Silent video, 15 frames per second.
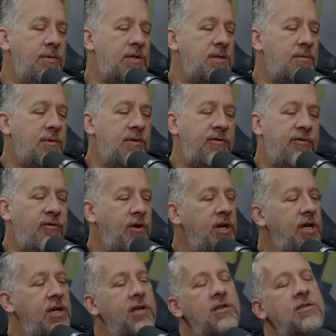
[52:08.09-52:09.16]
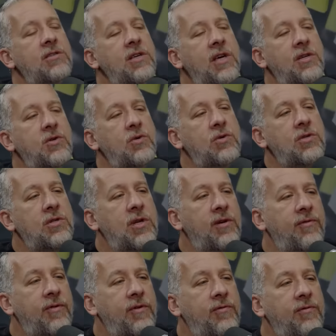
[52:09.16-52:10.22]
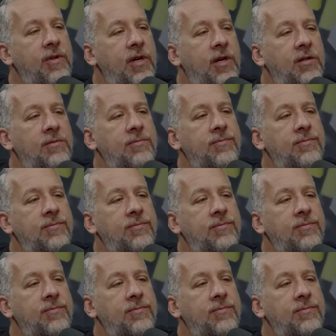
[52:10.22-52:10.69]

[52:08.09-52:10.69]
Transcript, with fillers: me some of the freakiest sexual stuff you've done?